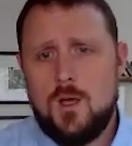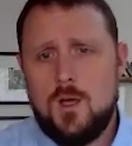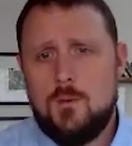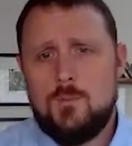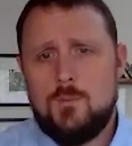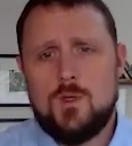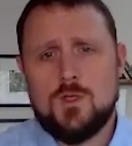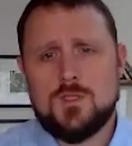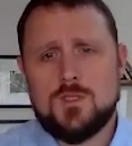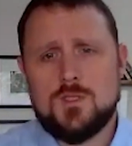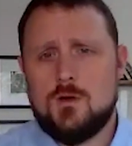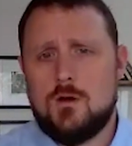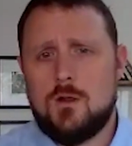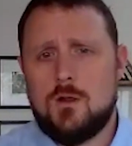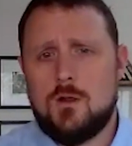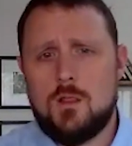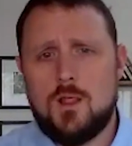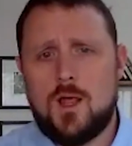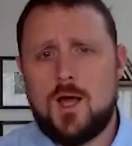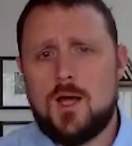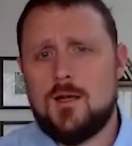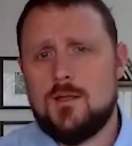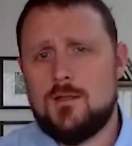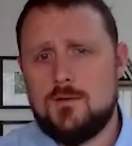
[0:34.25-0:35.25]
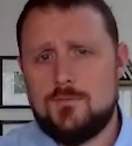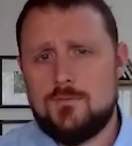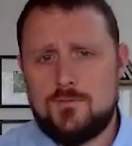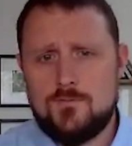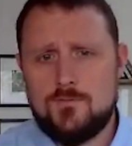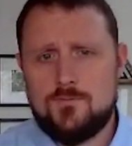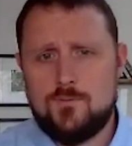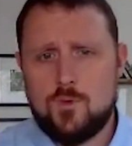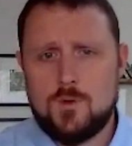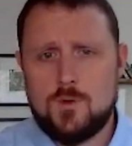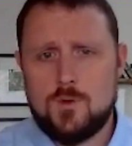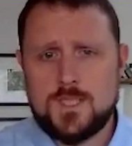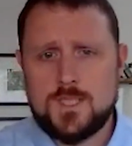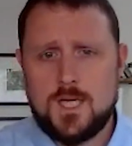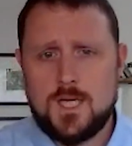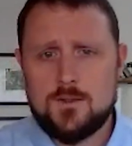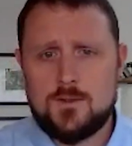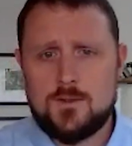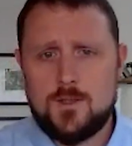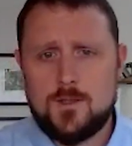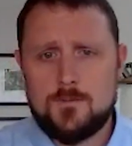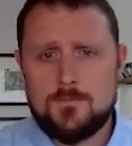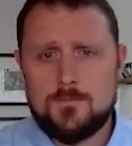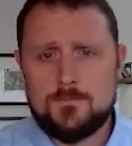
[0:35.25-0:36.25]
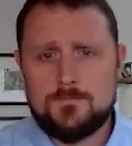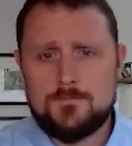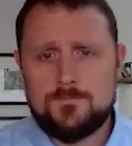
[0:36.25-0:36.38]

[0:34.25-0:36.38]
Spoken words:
because there are a lot of different forms out there.